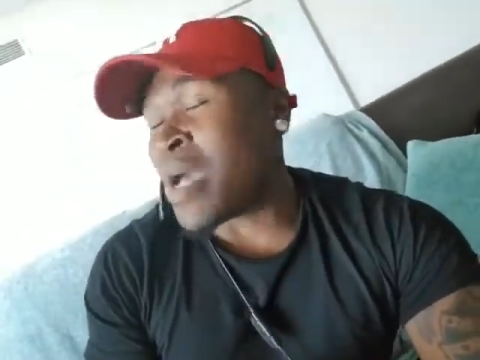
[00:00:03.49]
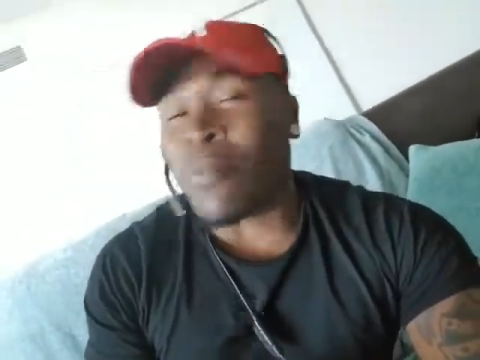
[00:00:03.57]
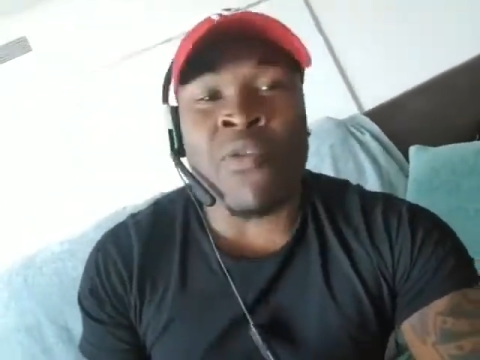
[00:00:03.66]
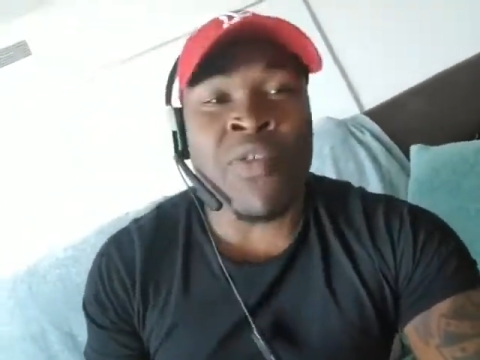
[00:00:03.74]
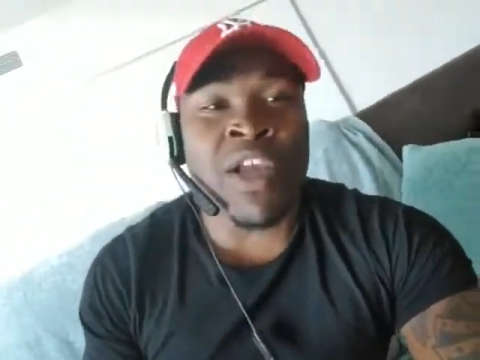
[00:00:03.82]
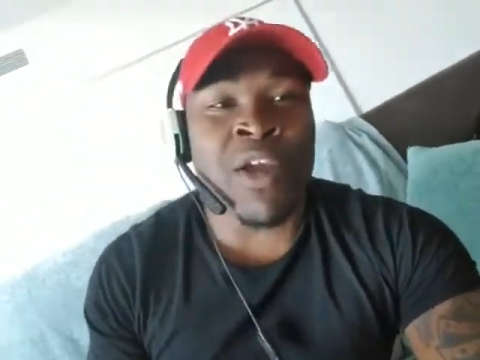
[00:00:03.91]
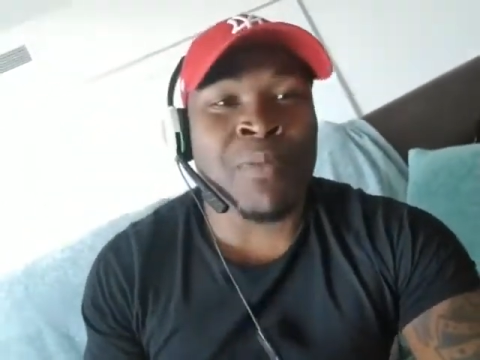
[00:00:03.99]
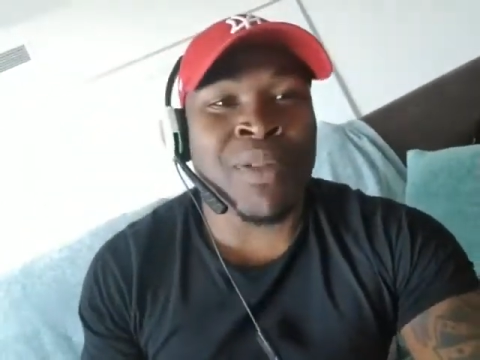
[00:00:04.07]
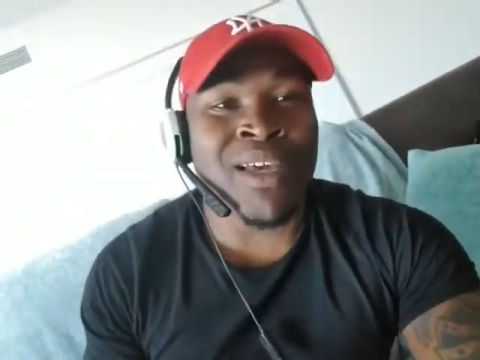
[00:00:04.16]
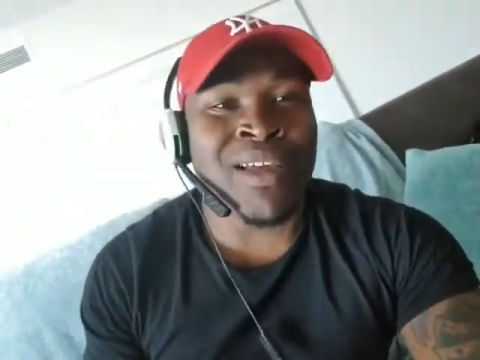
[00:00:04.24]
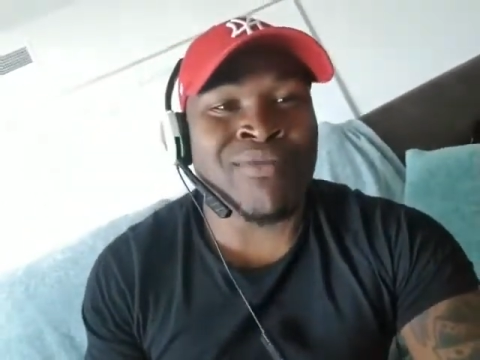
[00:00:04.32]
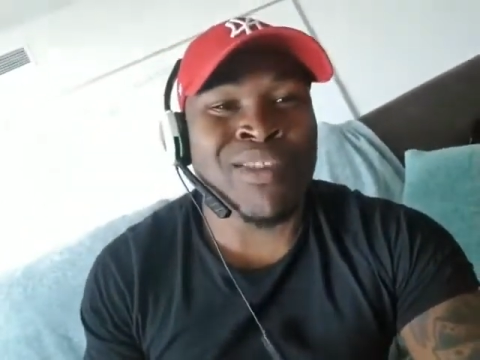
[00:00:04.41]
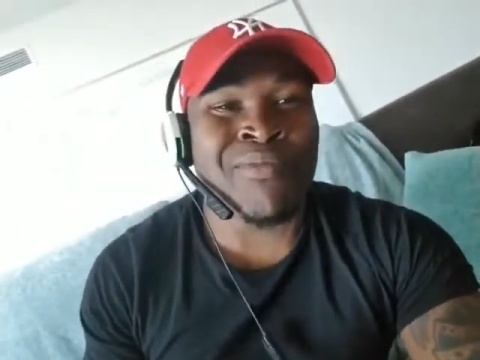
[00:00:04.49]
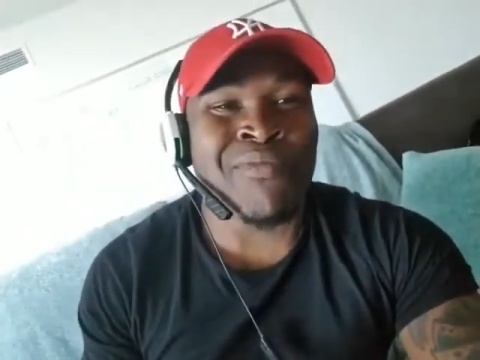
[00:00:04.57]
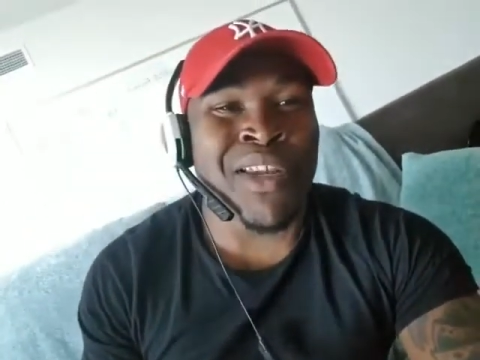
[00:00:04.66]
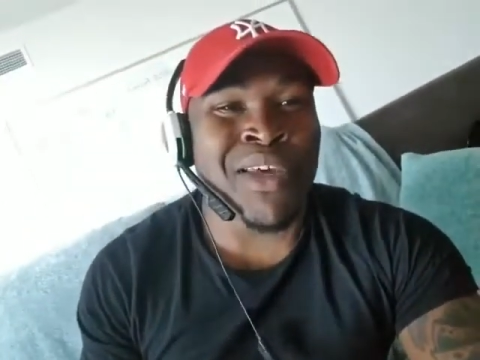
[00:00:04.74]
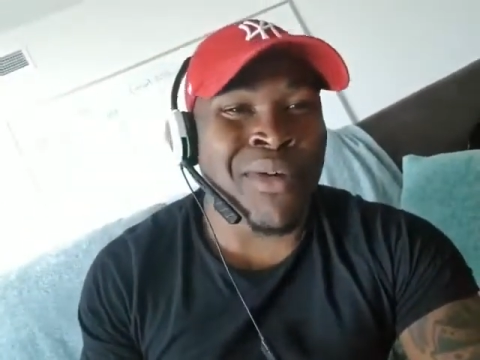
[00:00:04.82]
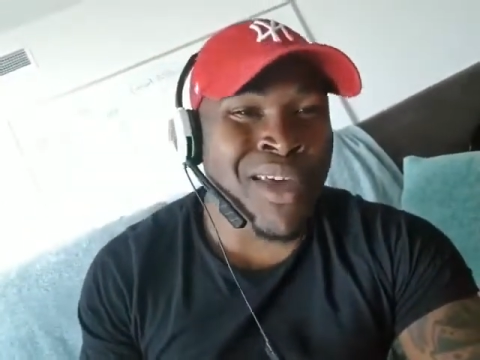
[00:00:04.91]
I'm over here playing some
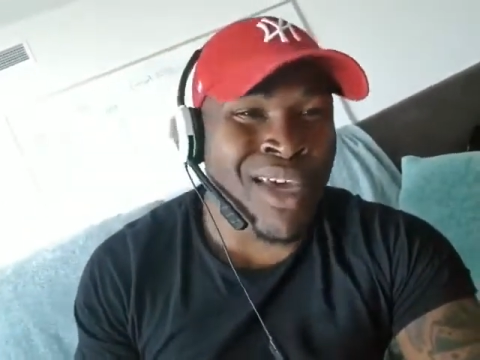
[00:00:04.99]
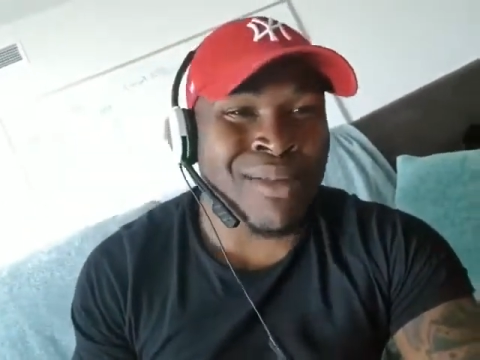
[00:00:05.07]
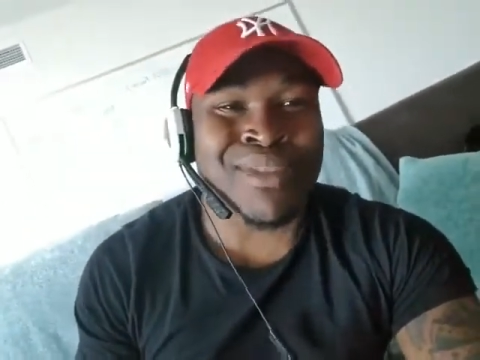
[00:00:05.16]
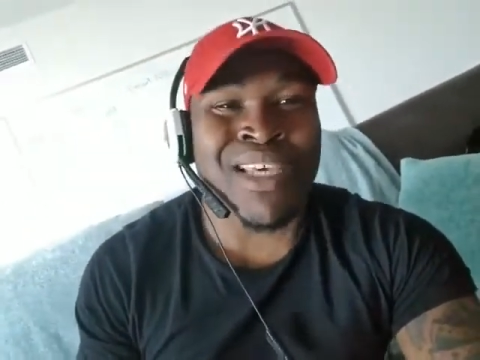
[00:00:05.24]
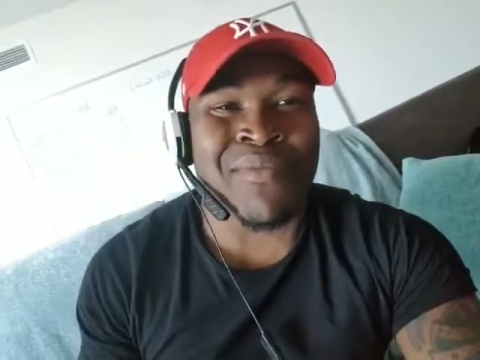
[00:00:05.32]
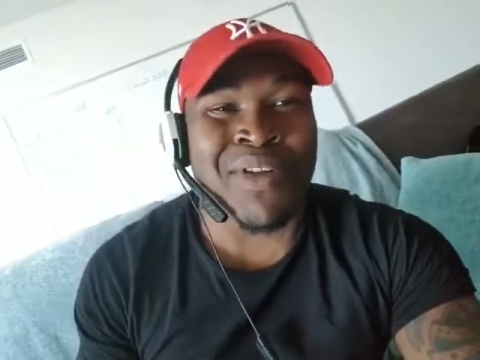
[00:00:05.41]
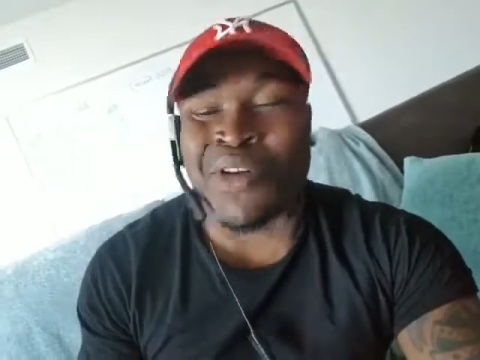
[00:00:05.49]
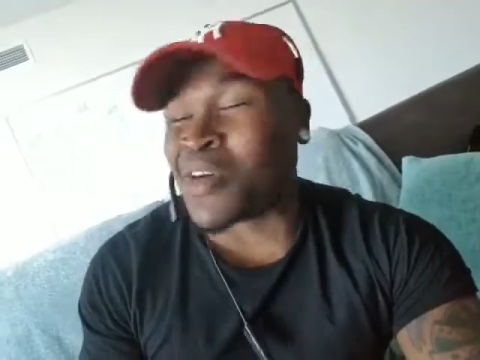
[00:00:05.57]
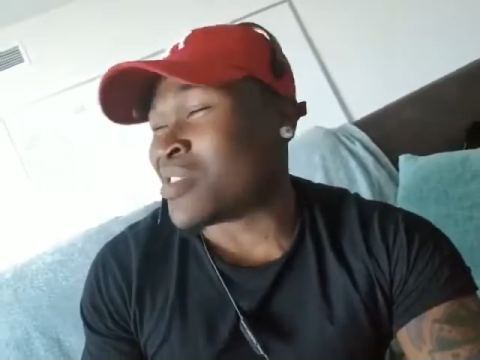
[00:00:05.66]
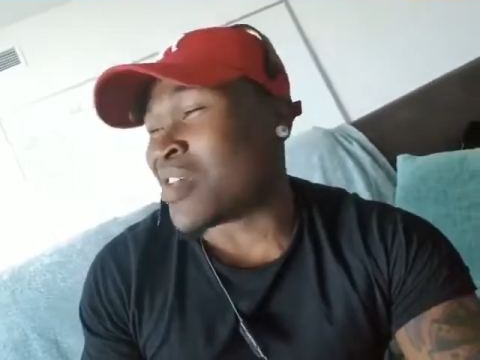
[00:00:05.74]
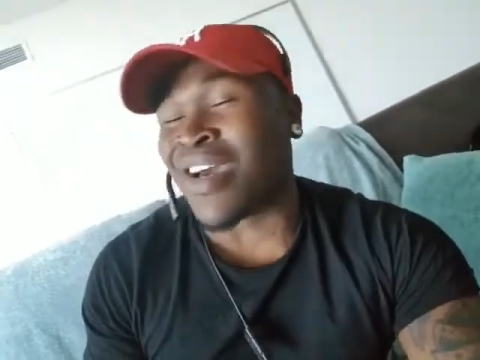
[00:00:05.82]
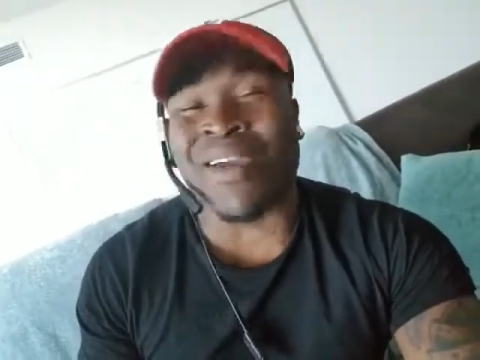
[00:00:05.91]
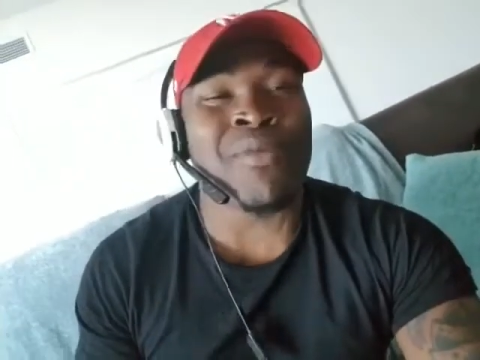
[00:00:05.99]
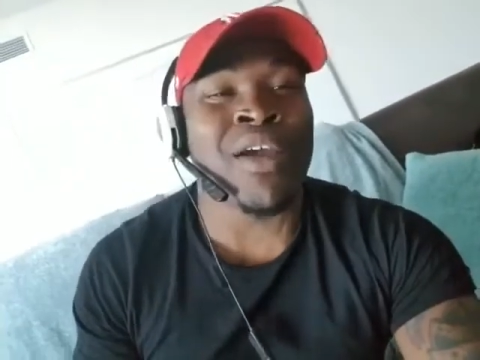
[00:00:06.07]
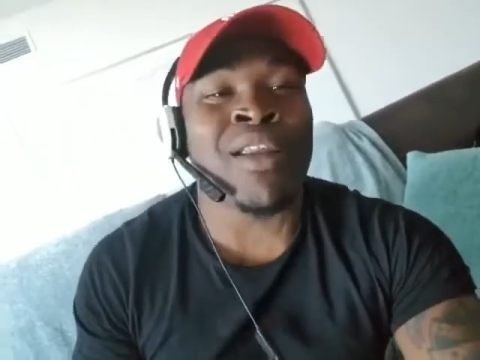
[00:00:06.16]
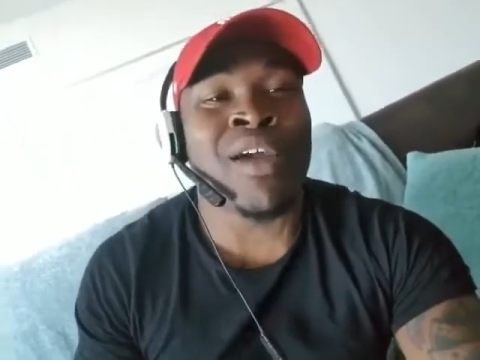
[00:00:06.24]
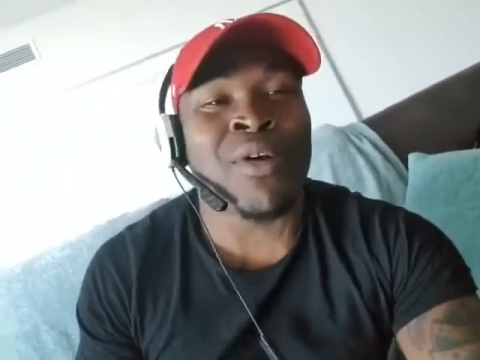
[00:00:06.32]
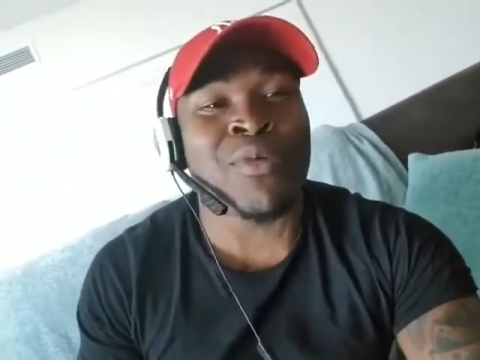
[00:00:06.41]
video games, having a good time
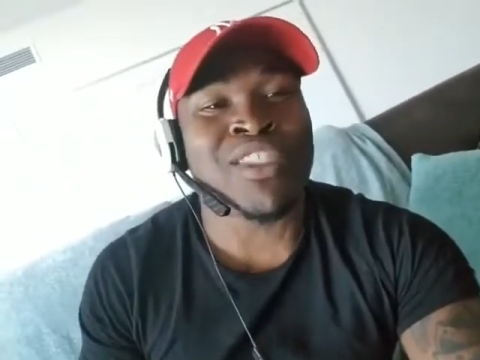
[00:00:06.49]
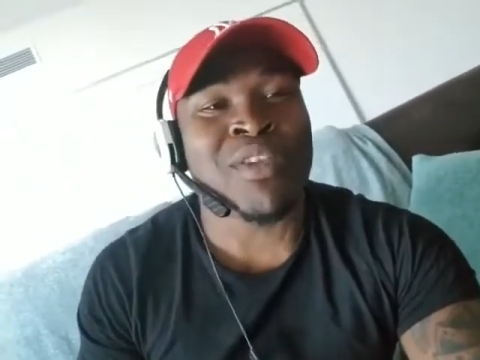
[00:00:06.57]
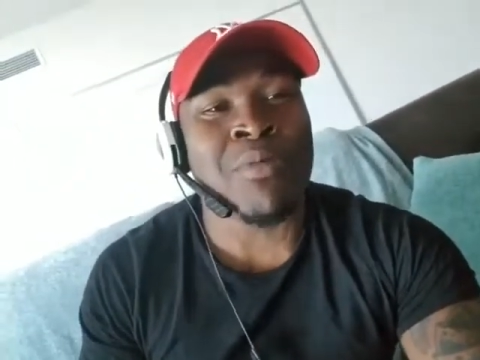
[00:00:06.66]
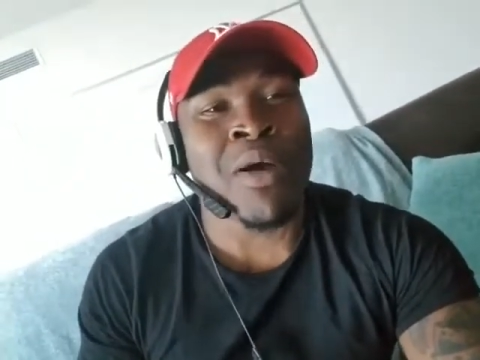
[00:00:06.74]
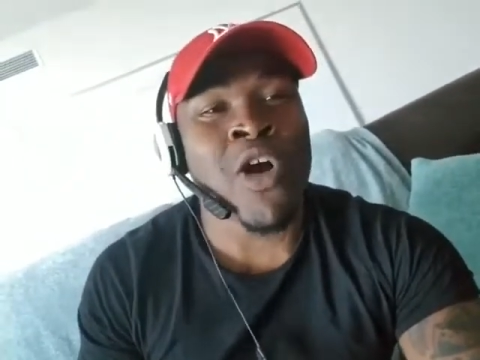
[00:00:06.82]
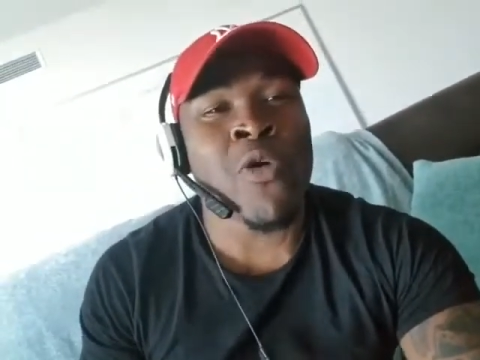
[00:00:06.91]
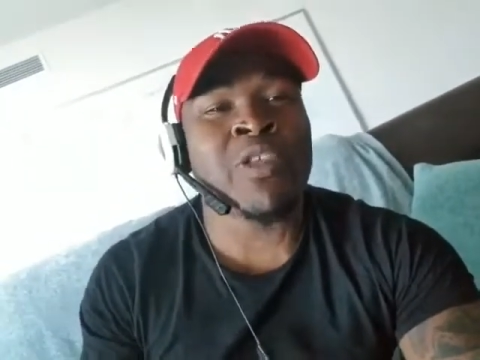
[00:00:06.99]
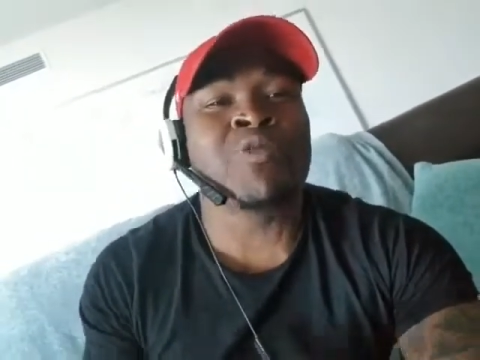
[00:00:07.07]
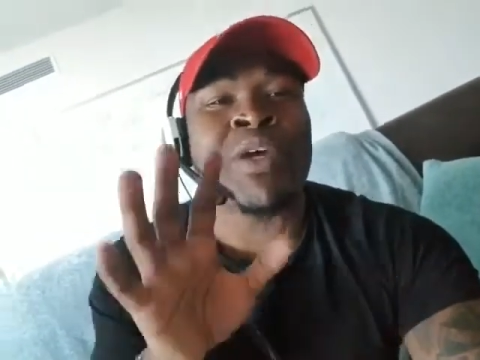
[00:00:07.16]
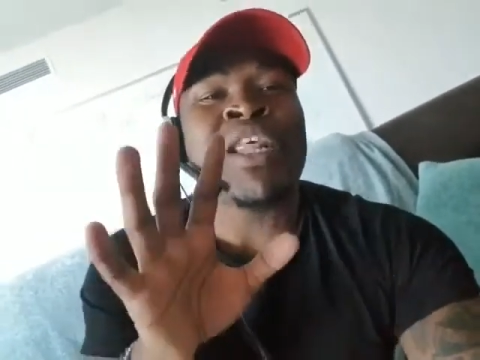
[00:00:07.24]
right now with some of my homies.